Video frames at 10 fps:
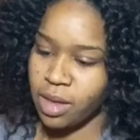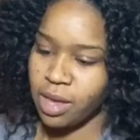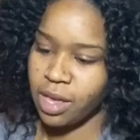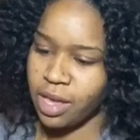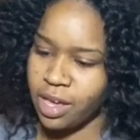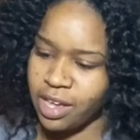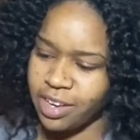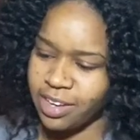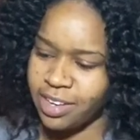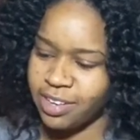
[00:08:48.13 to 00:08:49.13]

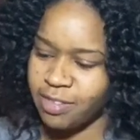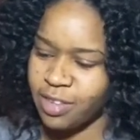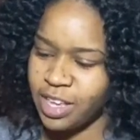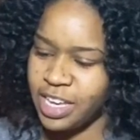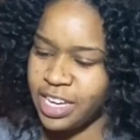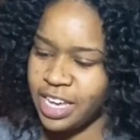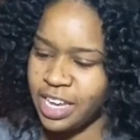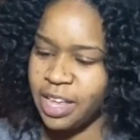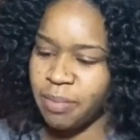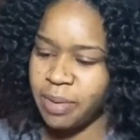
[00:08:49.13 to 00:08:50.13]
and he
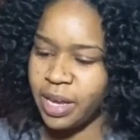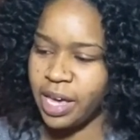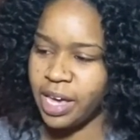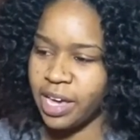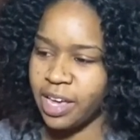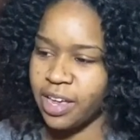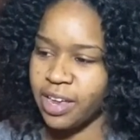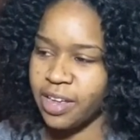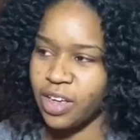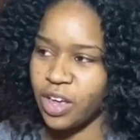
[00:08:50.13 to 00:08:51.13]
didn't play
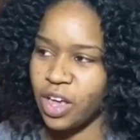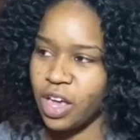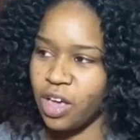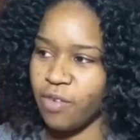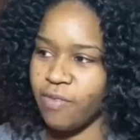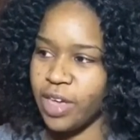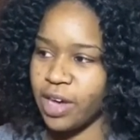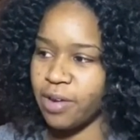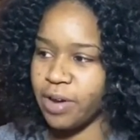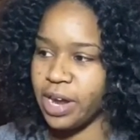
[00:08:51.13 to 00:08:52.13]
a
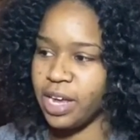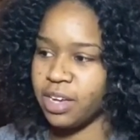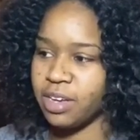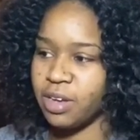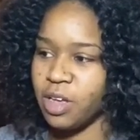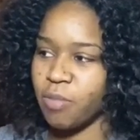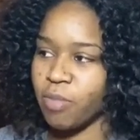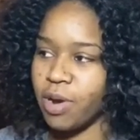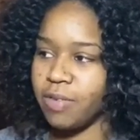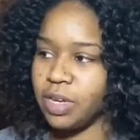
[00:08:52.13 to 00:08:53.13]
very
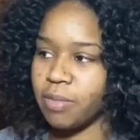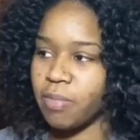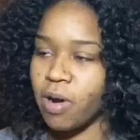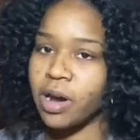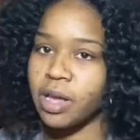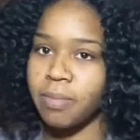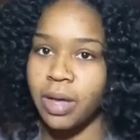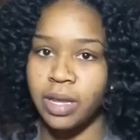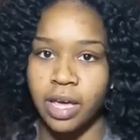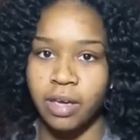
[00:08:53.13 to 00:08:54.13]
prevalent part in my
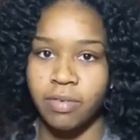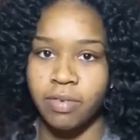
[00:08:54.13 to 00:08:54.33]
life.